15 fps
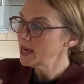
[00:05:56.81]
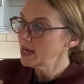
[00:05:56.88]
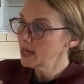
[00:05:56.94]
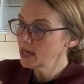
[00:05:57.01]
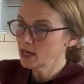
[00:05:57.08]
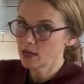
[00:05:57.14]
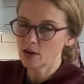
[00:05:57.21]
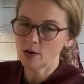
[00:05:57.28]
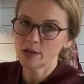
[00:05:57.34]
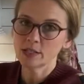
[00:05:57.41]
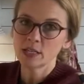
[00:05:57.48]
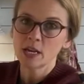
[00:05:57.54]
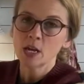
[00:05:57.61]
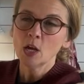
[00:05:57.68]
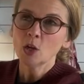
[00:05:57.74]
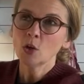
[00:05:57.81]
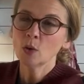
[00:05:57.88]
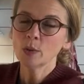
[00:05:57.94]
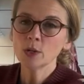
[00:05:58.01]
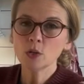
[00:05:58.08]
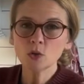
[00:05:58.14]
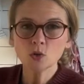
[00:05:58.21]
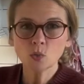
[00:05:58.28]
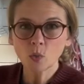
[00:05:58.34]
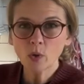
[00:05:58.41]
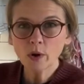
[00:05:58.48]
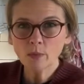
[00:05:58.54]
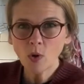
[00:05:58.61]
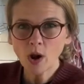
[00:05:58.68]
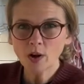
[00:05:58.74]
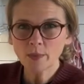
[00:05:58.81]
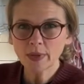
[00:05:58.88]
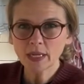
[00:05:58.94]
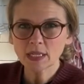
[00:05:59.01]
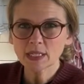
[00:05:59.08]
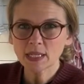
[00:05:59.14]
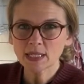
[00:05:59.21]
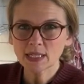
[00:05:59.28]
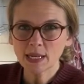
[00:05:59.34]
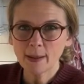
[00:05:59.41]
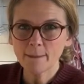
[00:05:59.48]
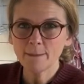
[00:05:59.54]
in here, because you don't want to use warm water because it's going to